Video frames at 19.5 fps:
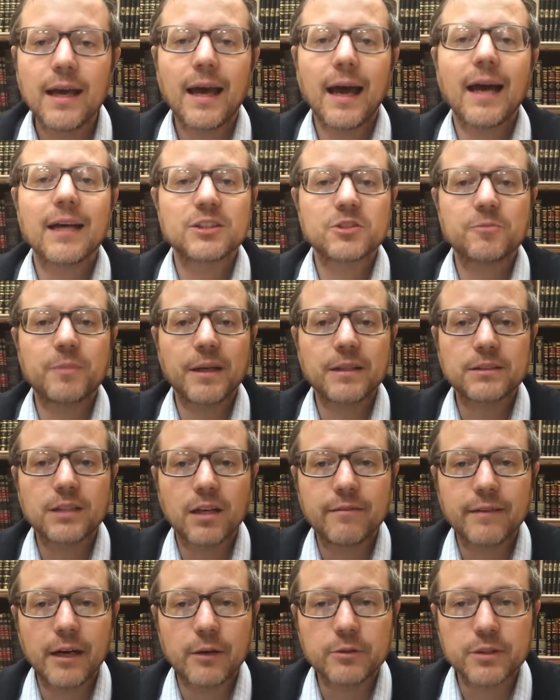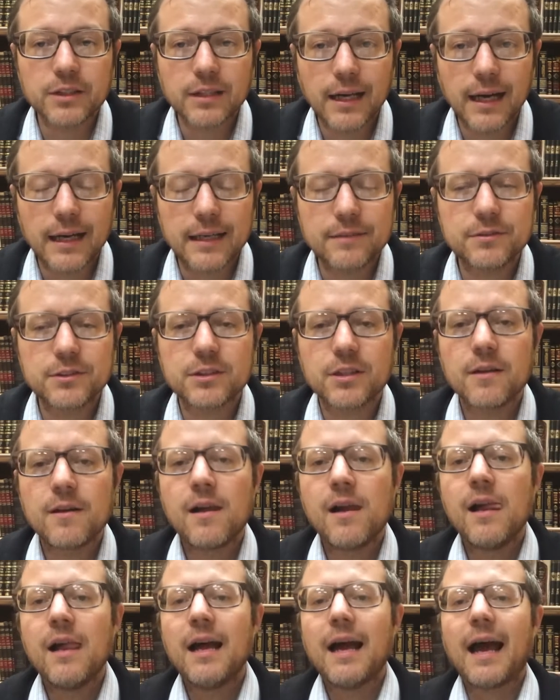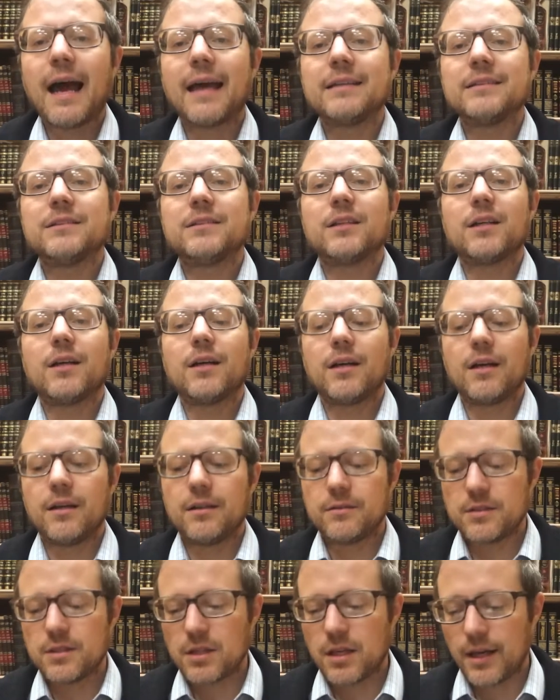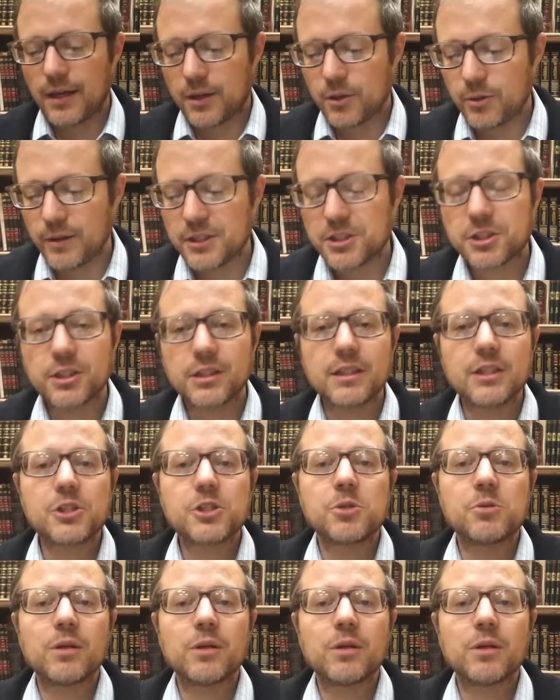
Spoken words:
aspect of our lives? And issue